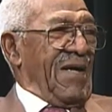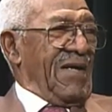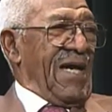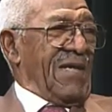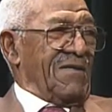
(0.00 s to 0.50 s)

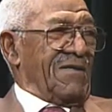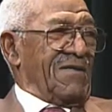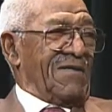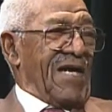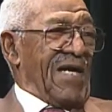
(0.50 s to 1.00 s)
And that
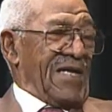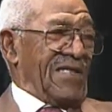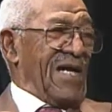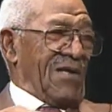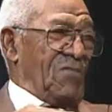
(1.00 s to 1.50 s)
kind of
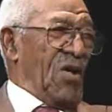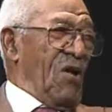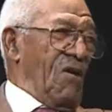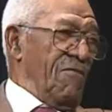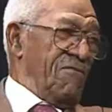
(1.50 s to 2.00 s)
ticked me
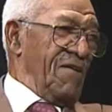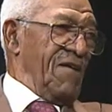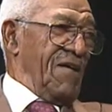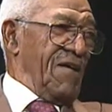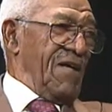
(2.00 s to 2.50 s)
off.
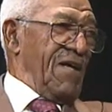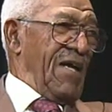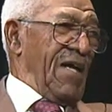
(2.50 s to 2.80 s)
Mm-hmm.